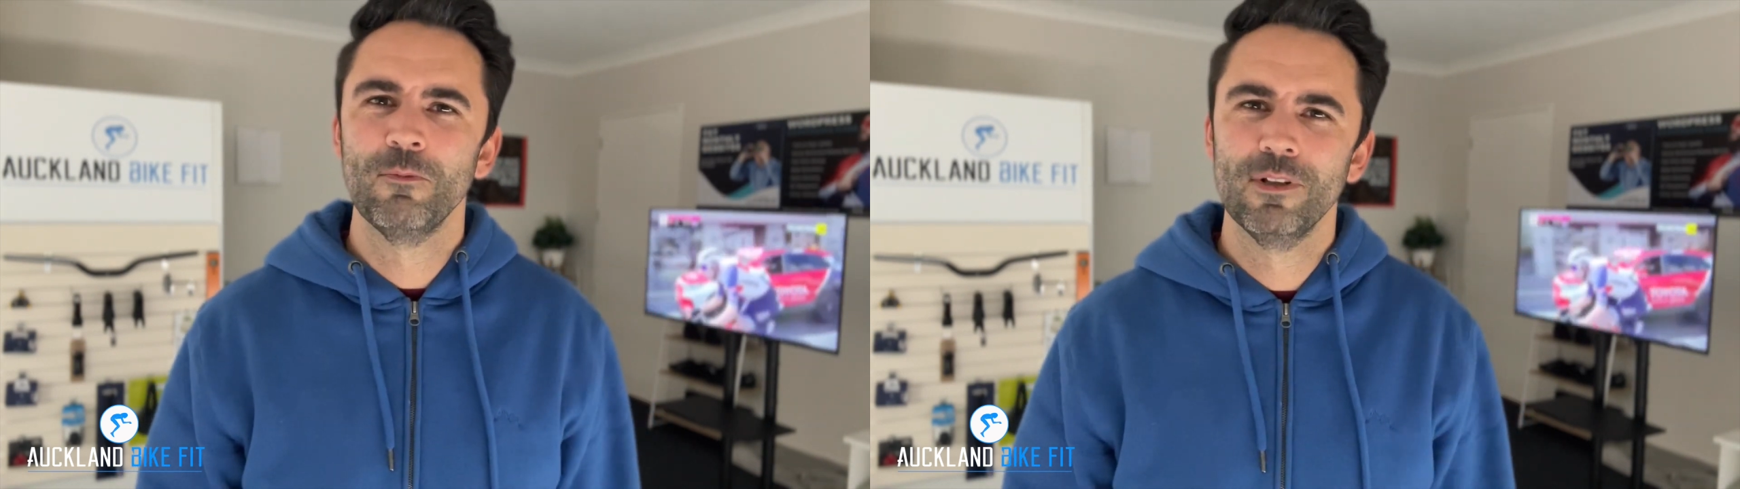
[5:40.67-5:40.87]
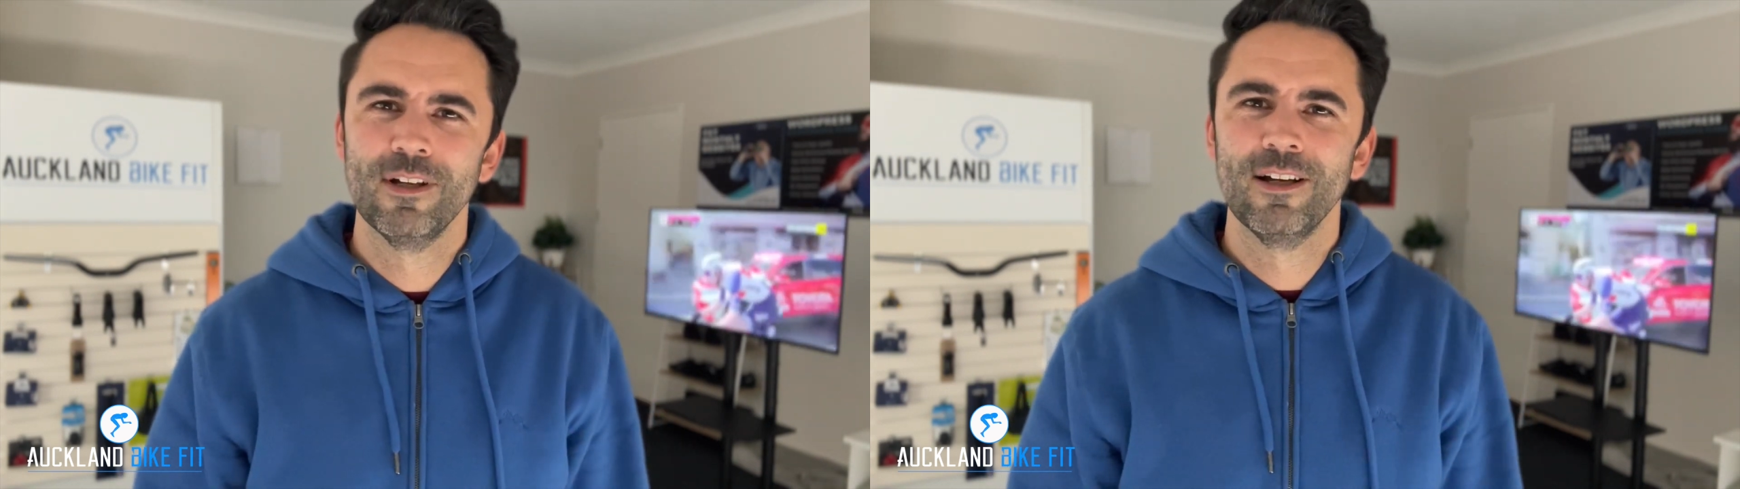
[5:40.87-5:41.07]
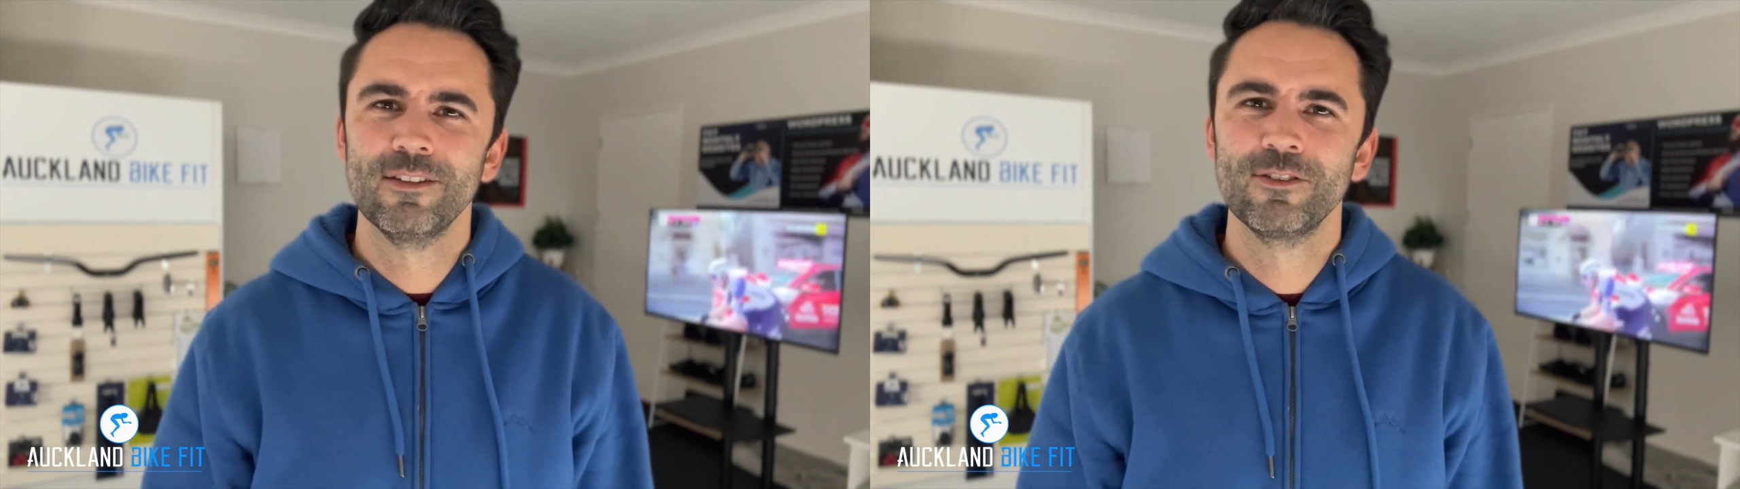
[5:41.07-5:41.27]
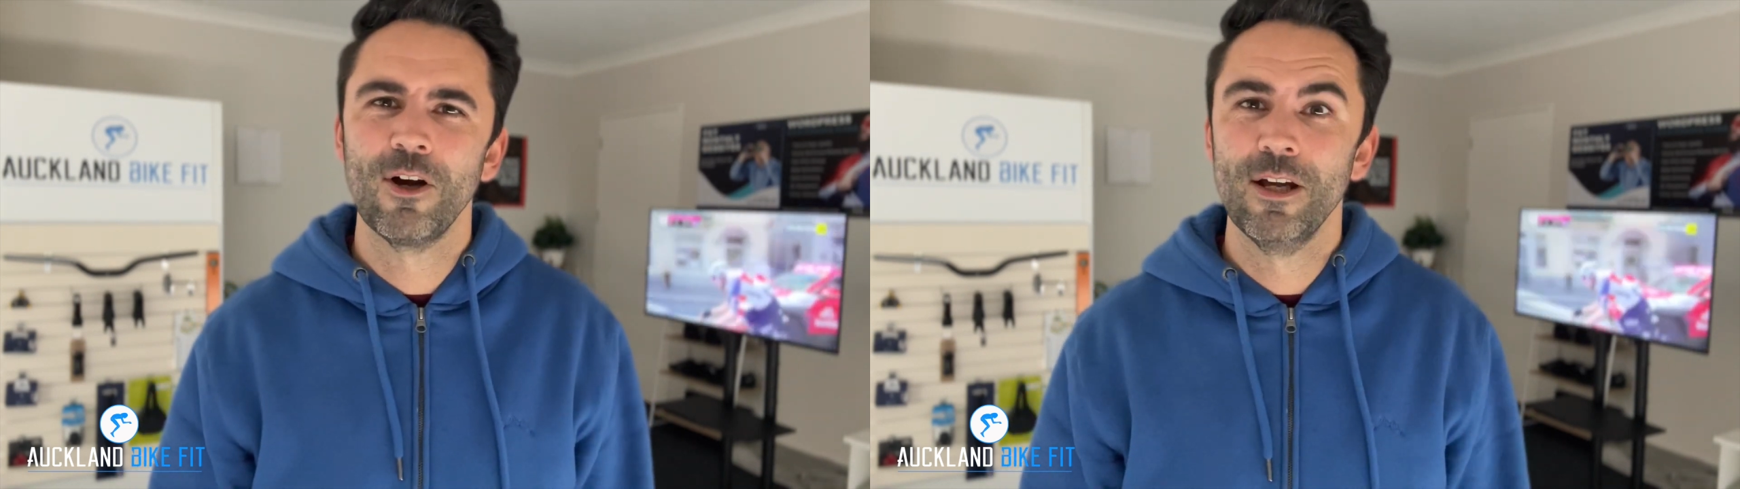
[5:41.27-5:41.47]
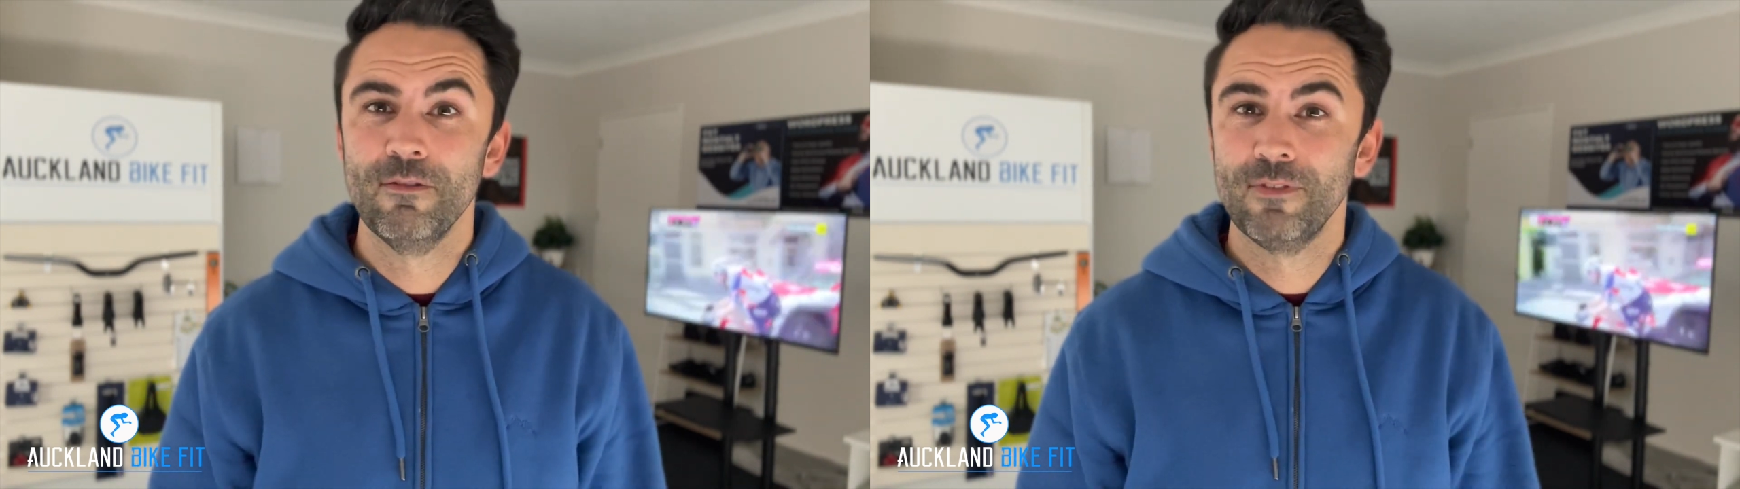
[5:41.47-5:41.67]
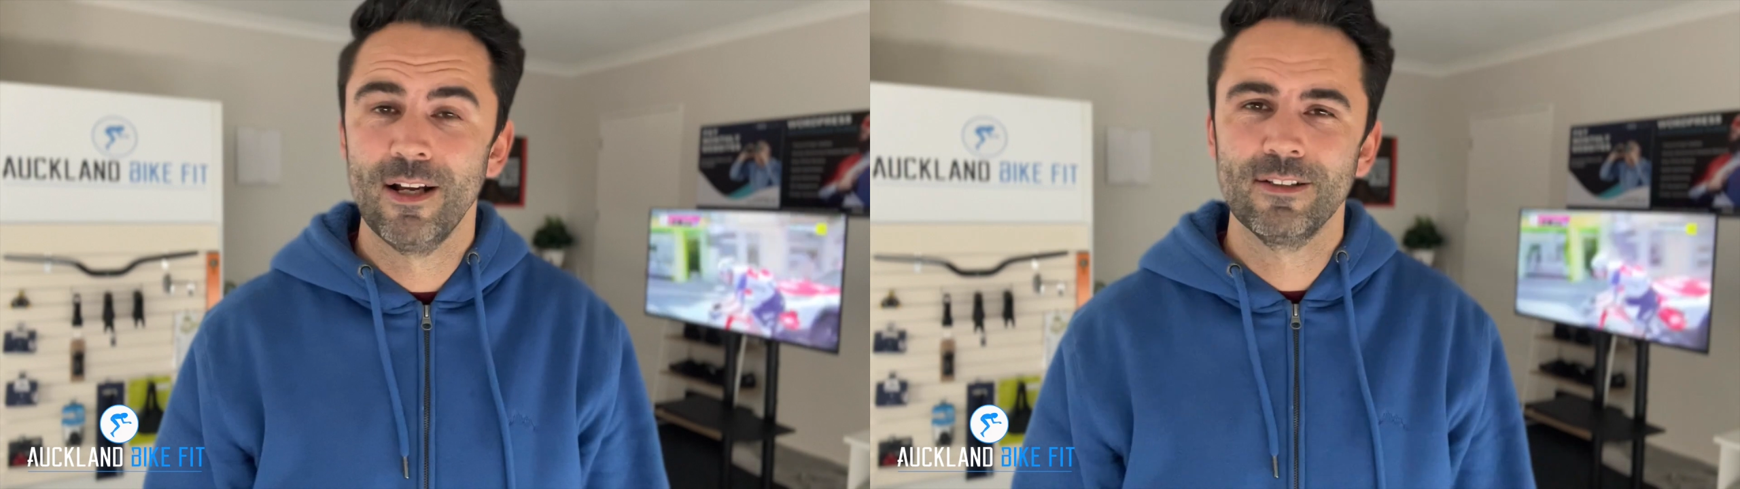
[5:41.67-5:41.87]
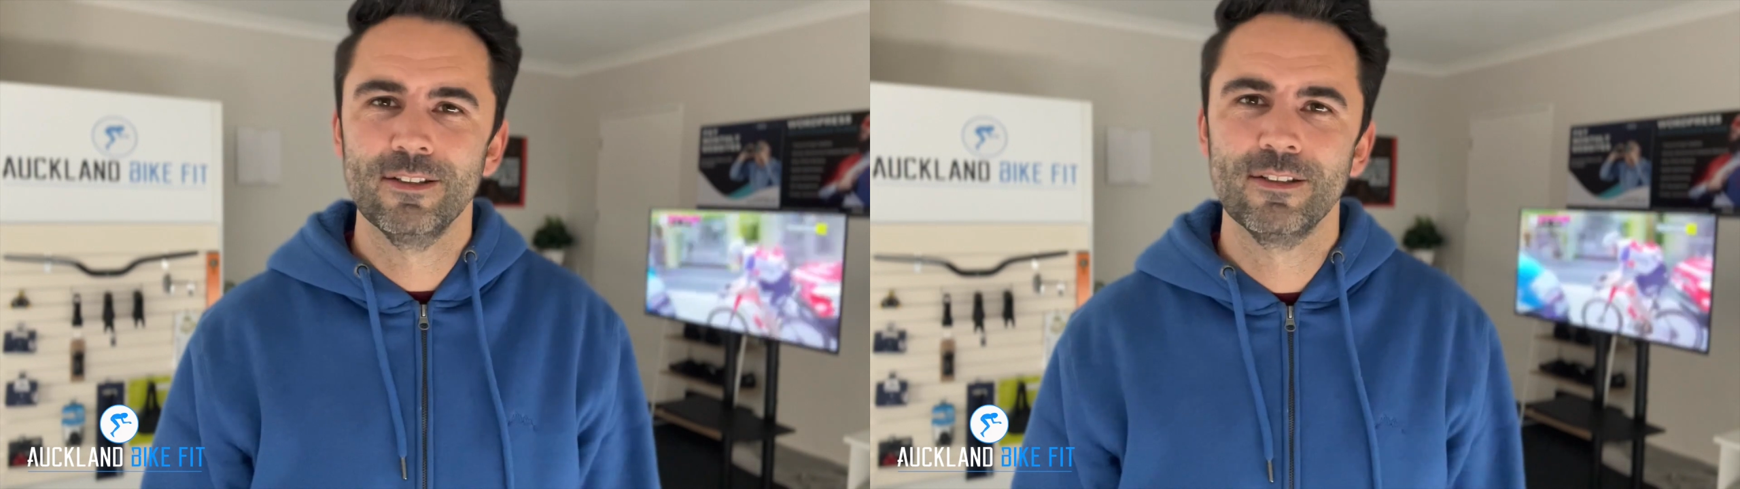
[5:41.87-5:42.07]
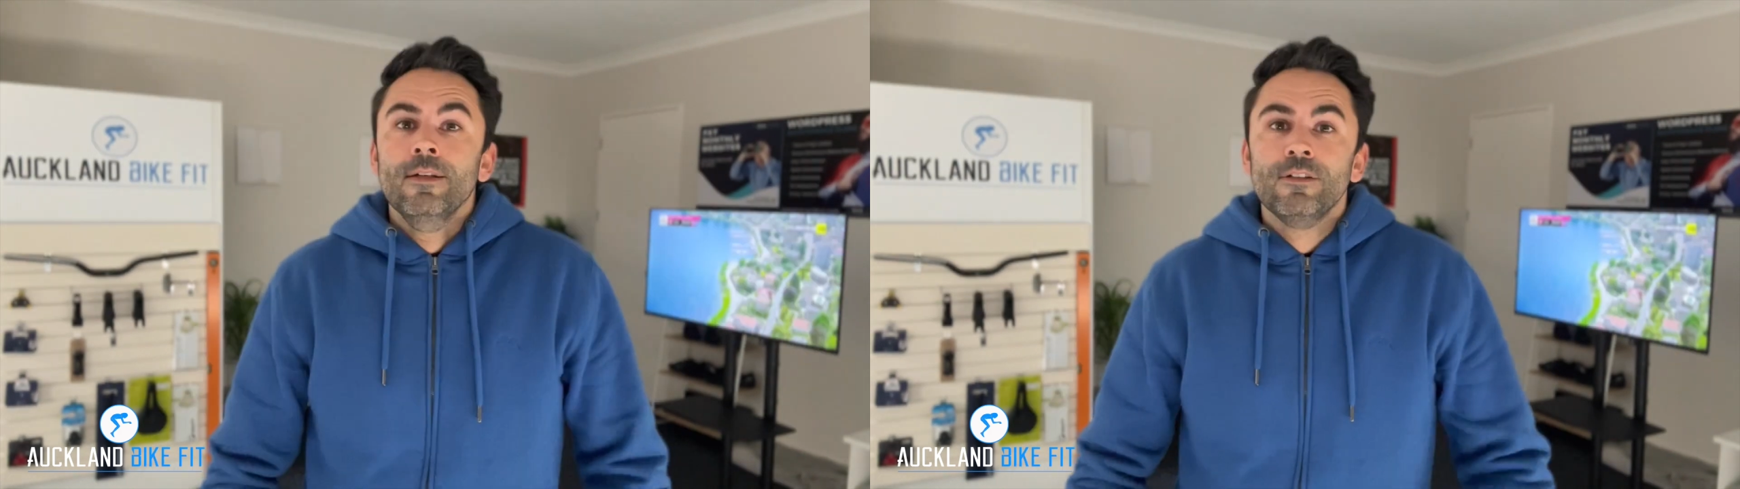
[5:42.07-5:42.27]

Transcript: with tight hip flexors.